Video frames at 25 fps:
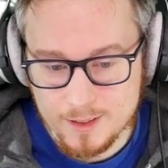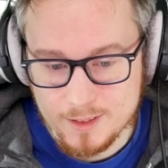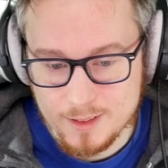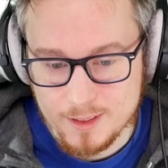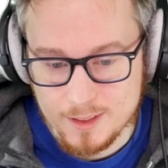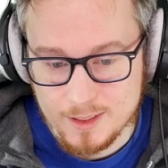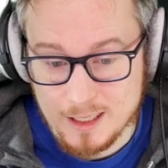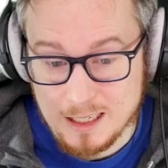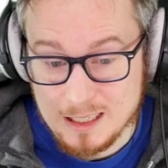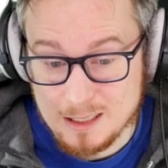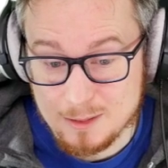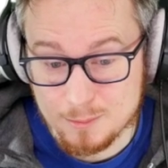
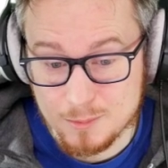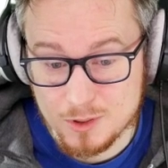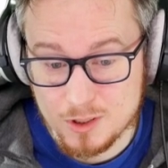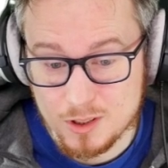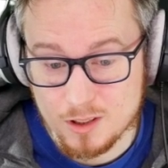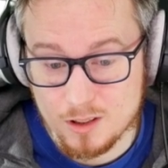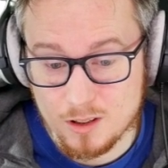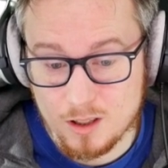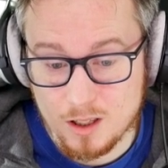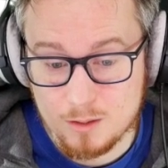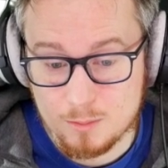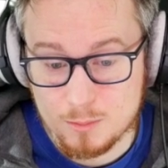games are a
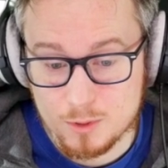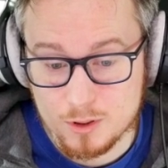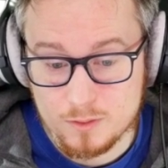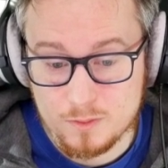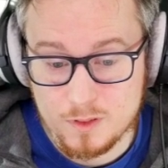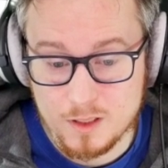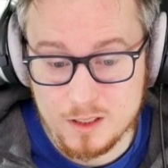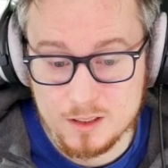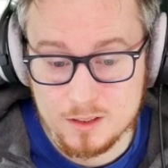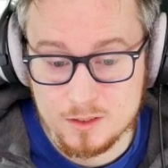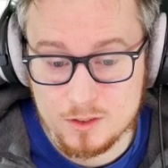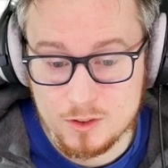lot more
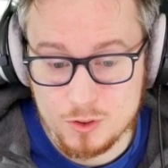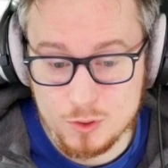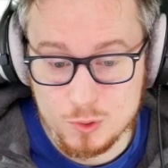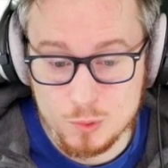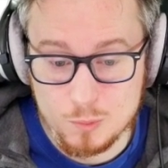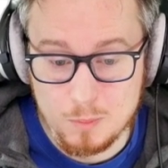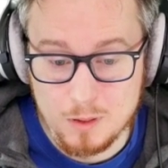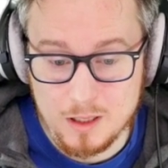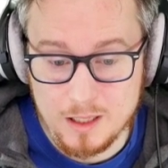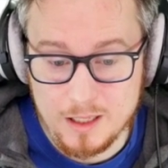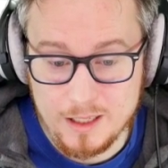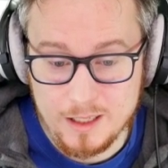fun to
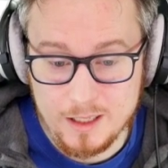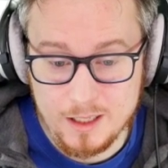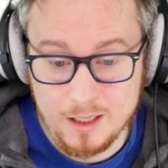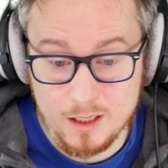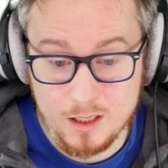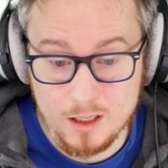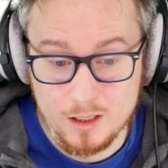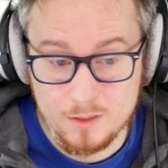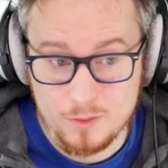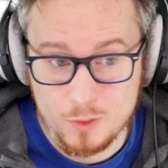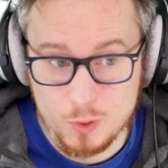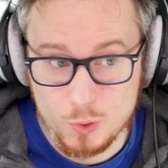play
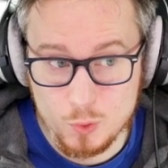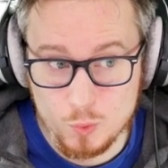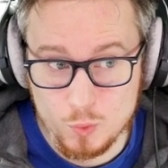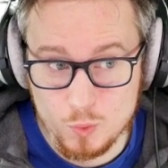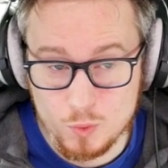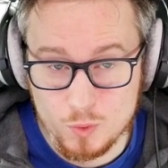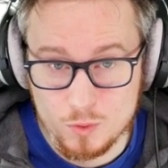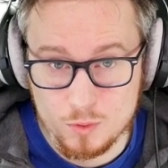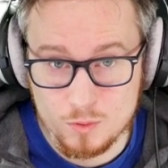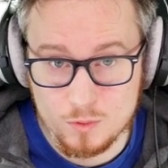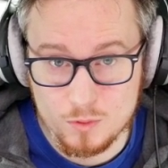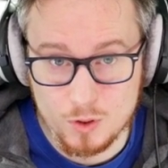if you
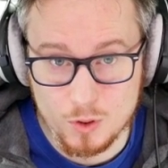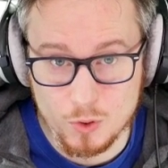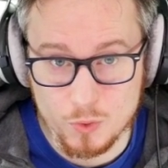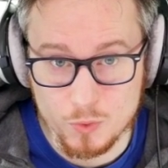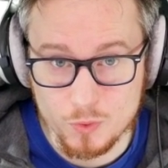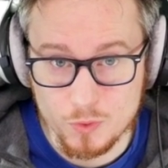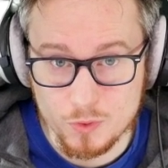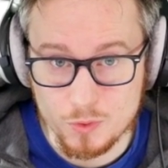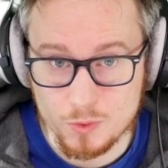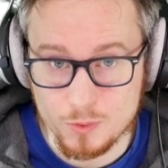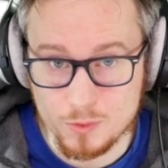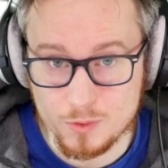go
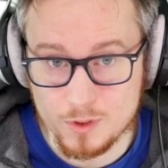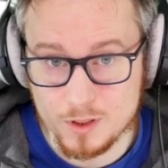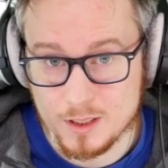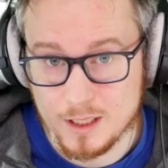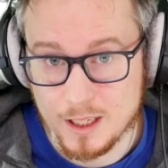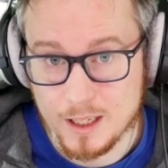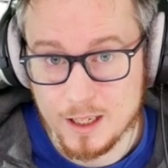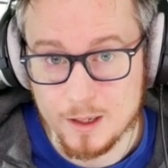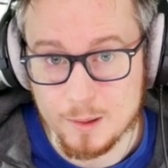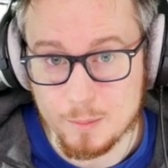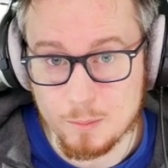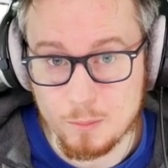through the
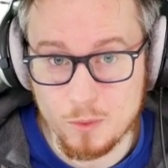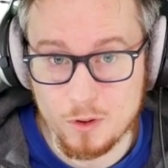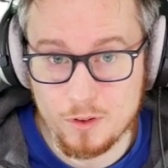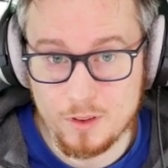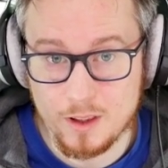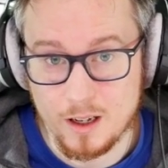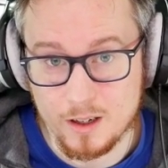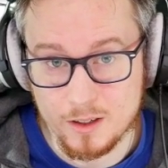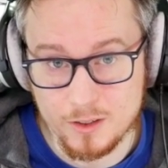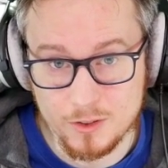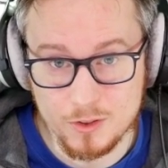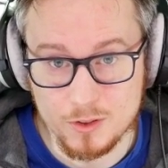game
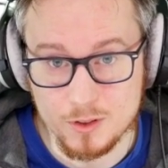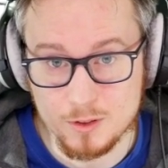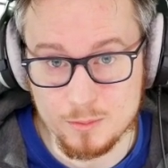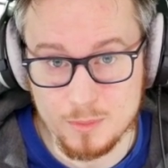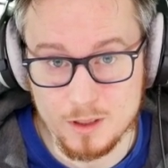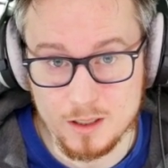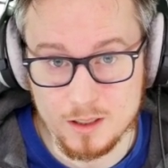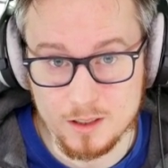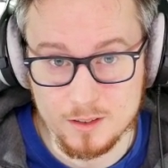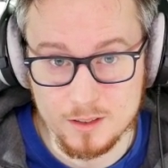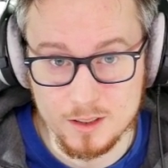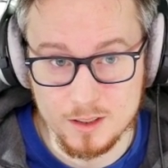without
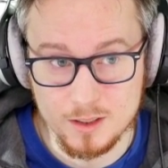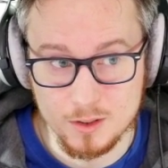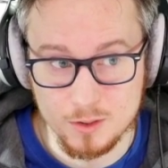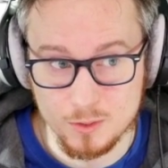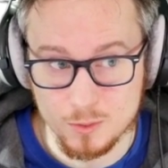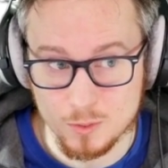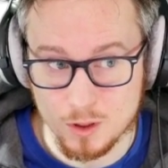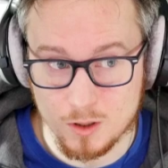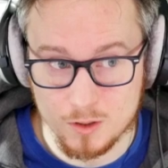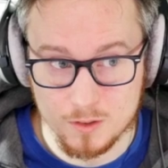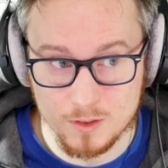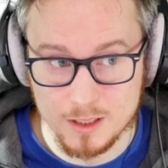assuming that
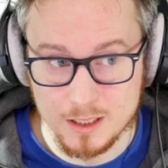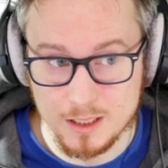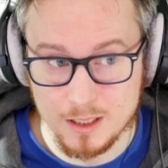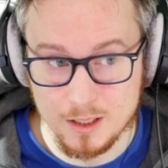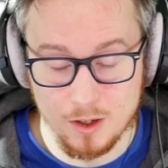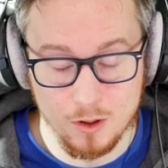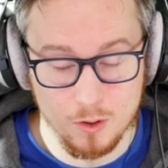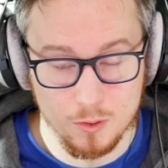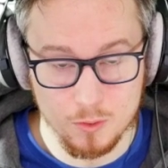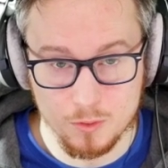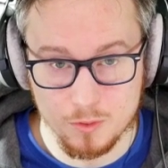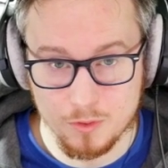you already
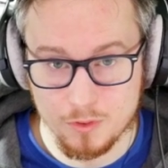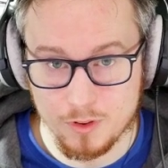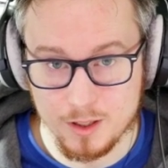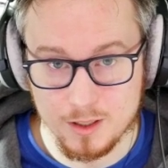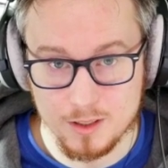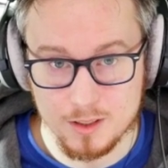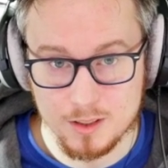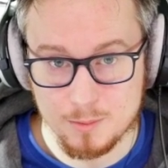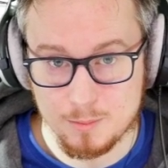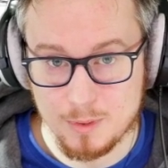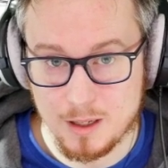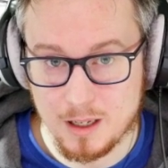know
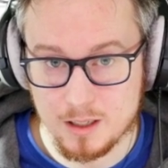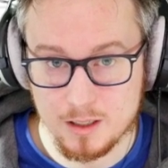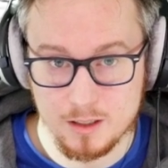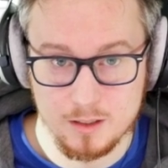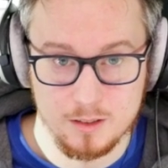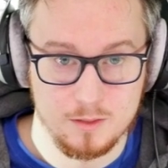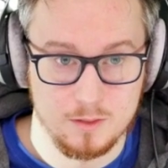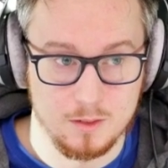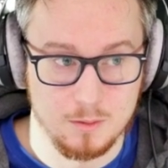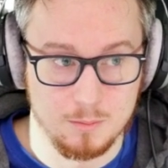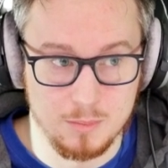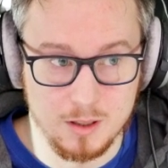things about
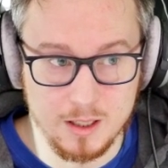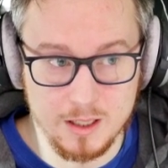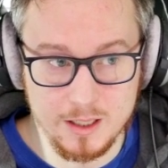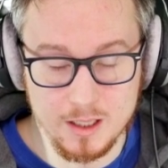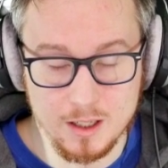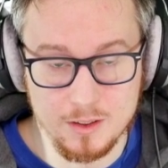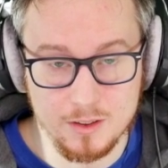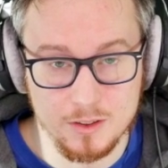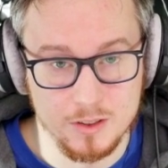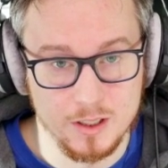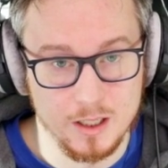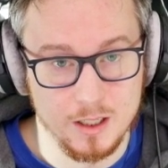it from playing
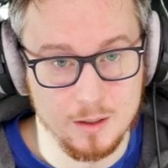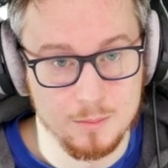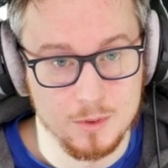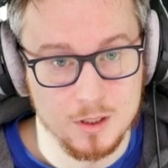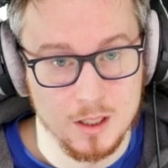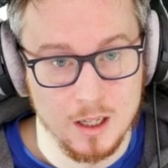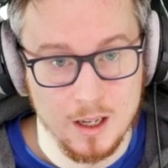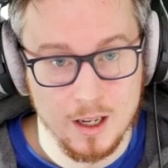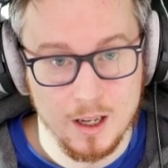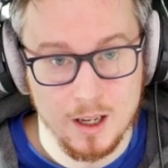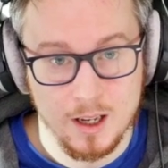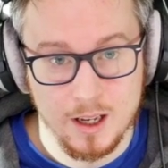other games.
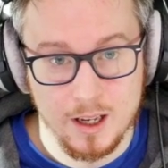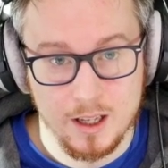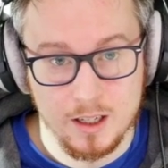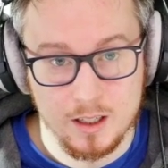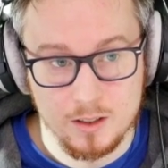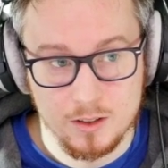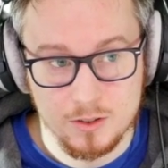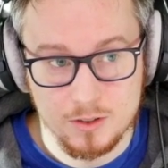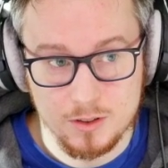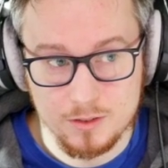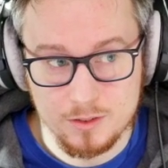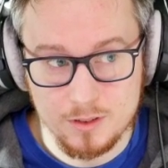And I
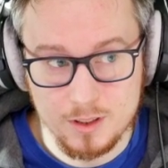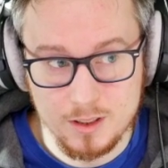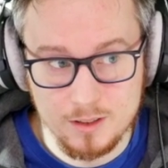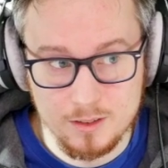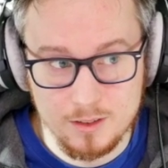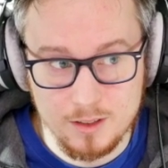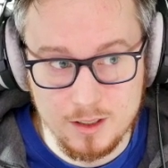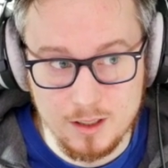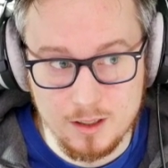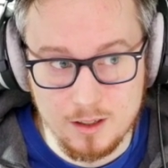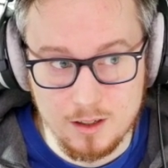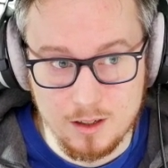also think
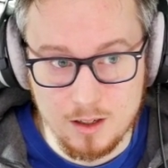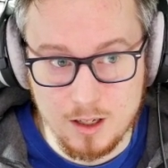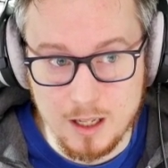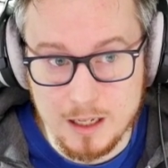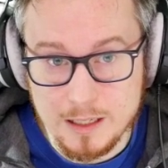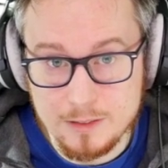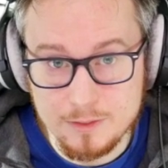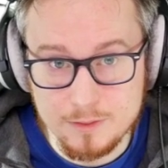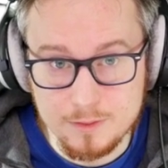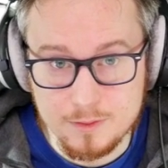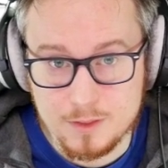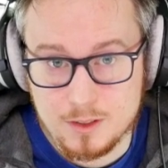that
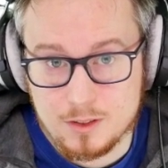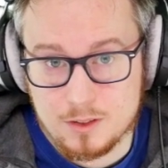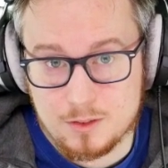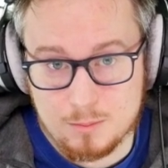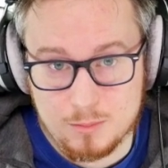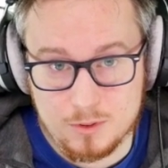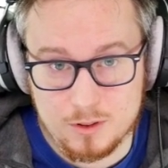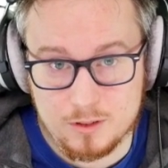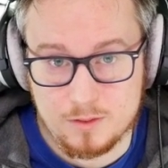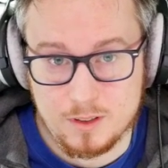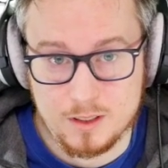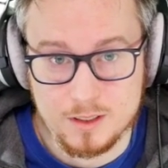life is
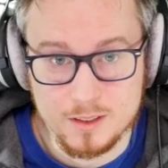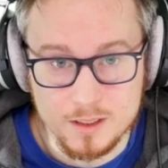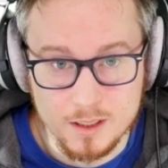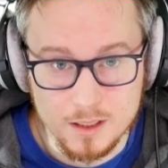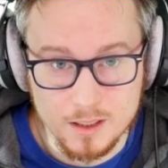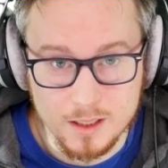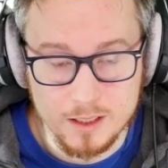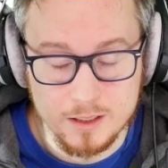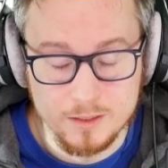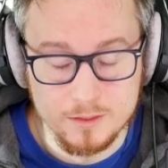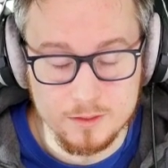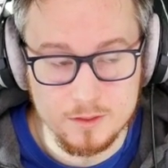more fun to
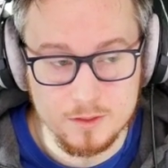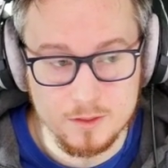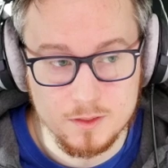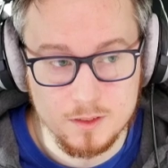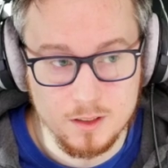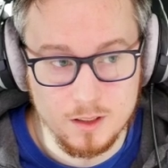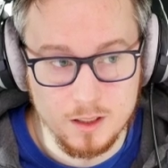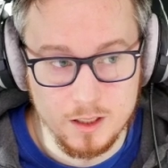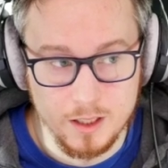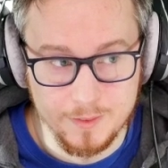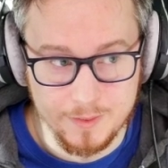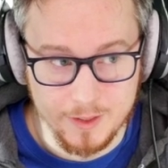live
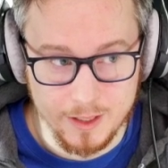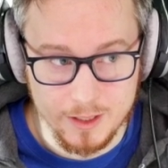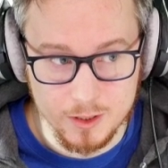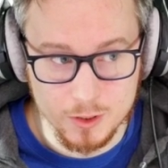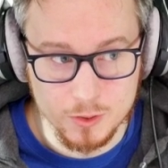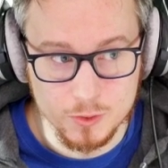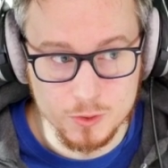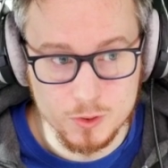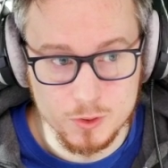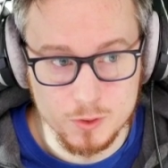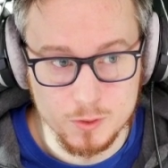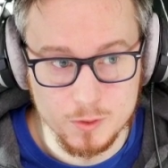if I
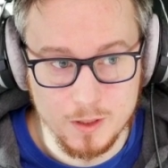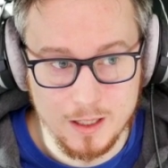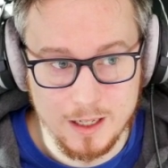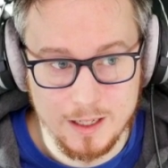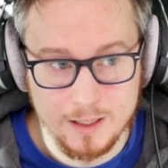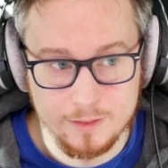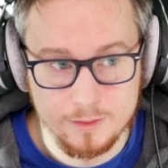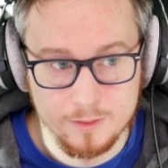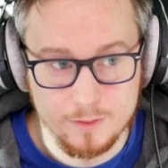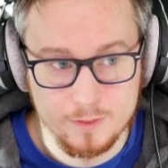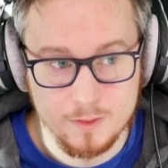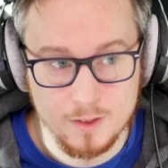go through
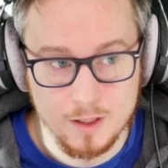life,